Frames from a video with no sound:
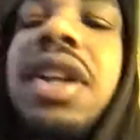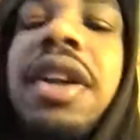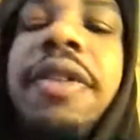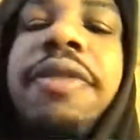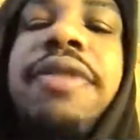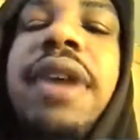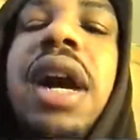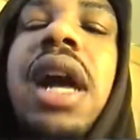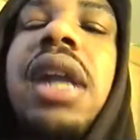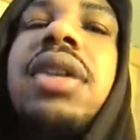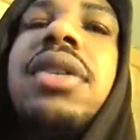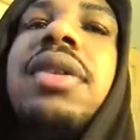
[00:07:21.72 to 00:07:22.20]
have
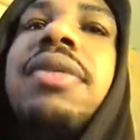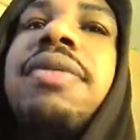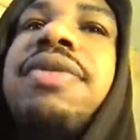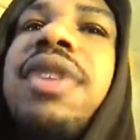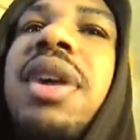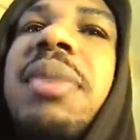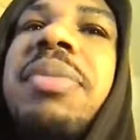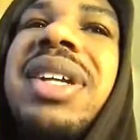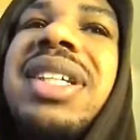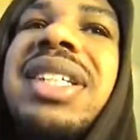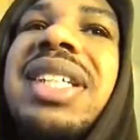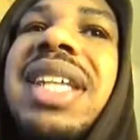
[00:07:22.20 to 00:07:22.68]
followed him
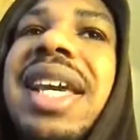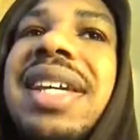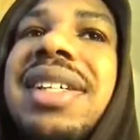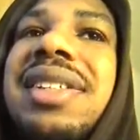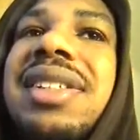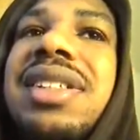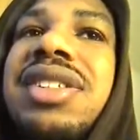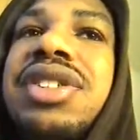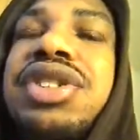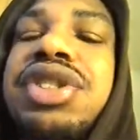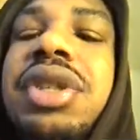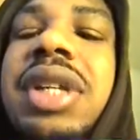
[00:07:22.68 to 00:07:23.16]
from a
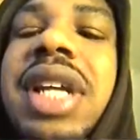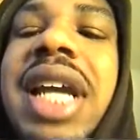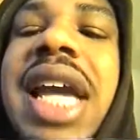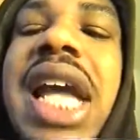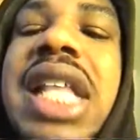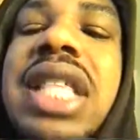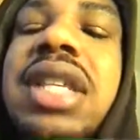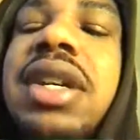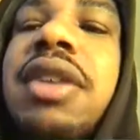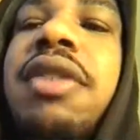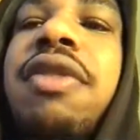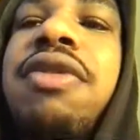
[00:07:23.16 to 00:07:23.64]
distance. You didn't
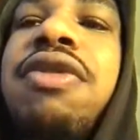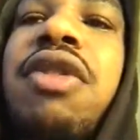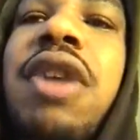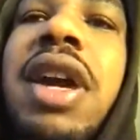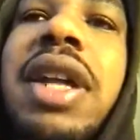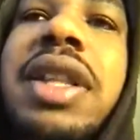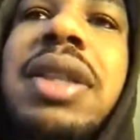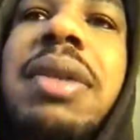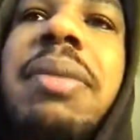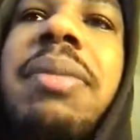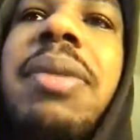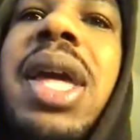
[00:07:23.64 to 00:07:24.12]
have to
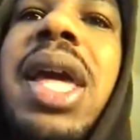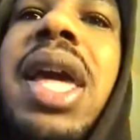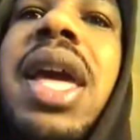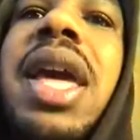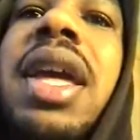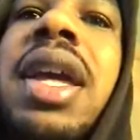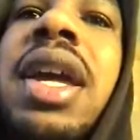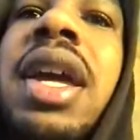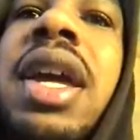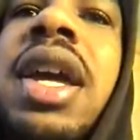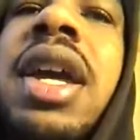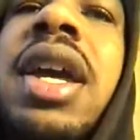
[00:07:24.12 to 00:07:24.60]
confront the man
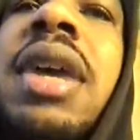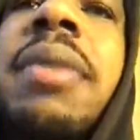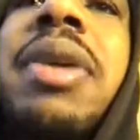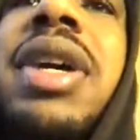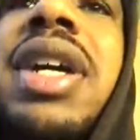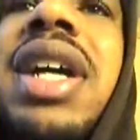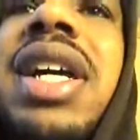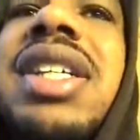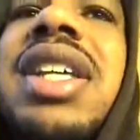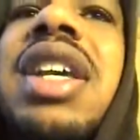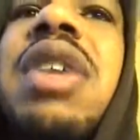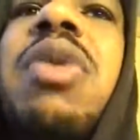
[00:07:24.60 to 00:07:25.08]

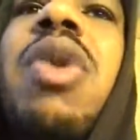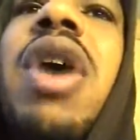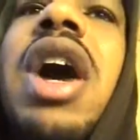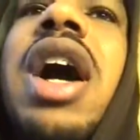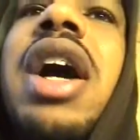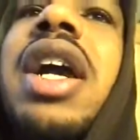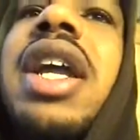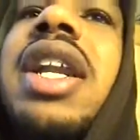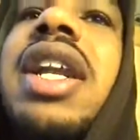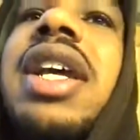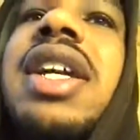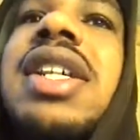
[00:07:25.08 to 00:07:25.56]
because he
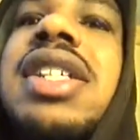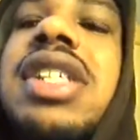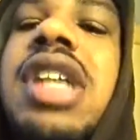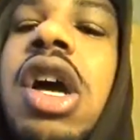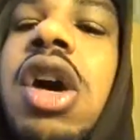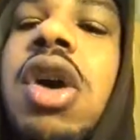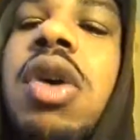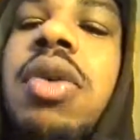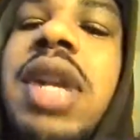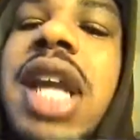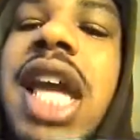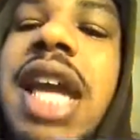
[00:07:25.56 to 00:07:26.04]
walking in his
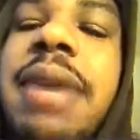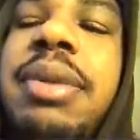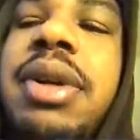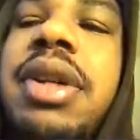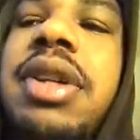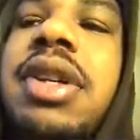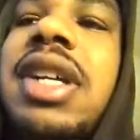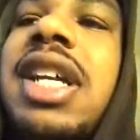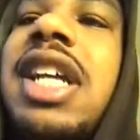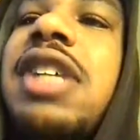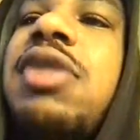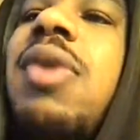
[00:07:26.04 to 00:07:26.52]
own
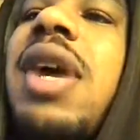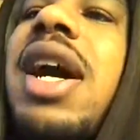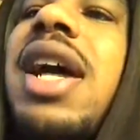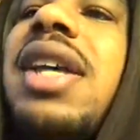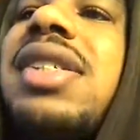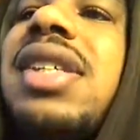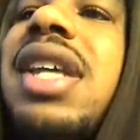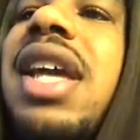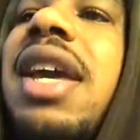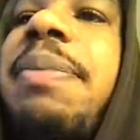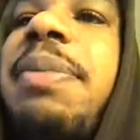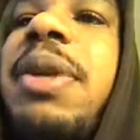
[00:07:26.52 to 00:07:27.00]
neighborhood. That's why I
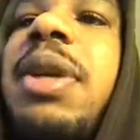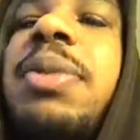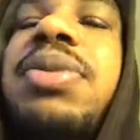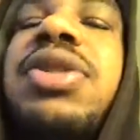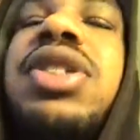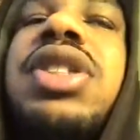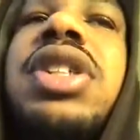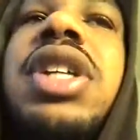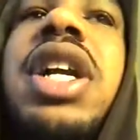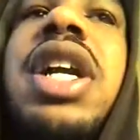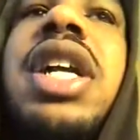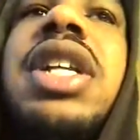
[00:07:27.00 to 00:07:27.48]
say people
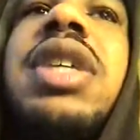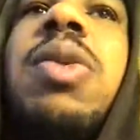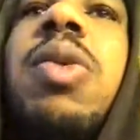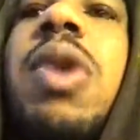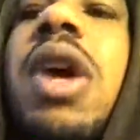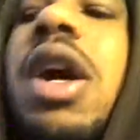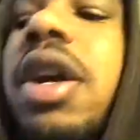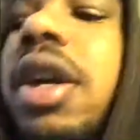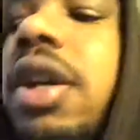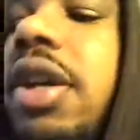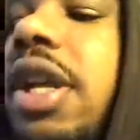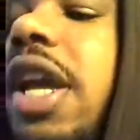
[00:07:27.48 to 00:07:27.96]
scared to
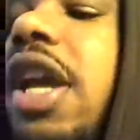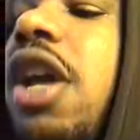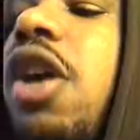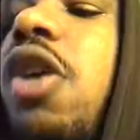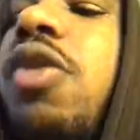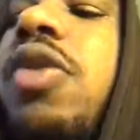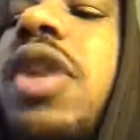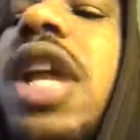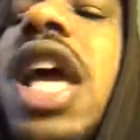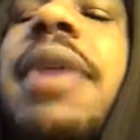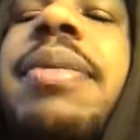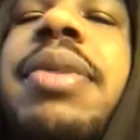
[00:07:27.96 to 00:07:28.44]
walk in their
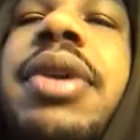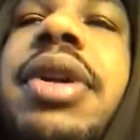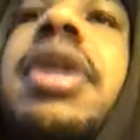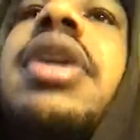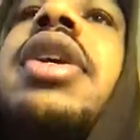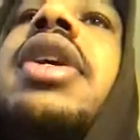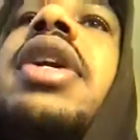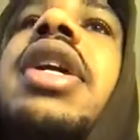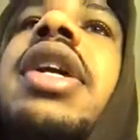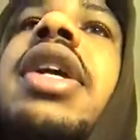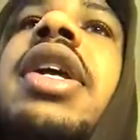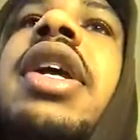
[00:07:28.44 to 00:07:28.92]
own
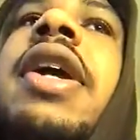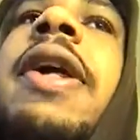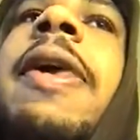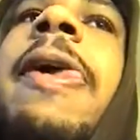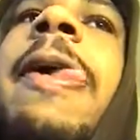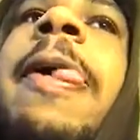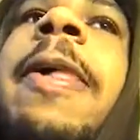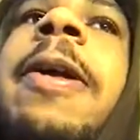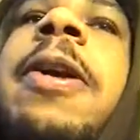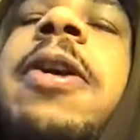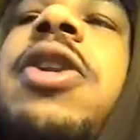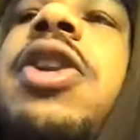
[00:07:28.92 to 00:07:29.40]
neighborhood.
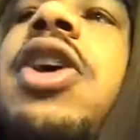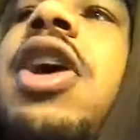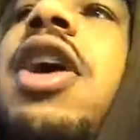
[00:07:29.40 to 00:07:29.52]
You know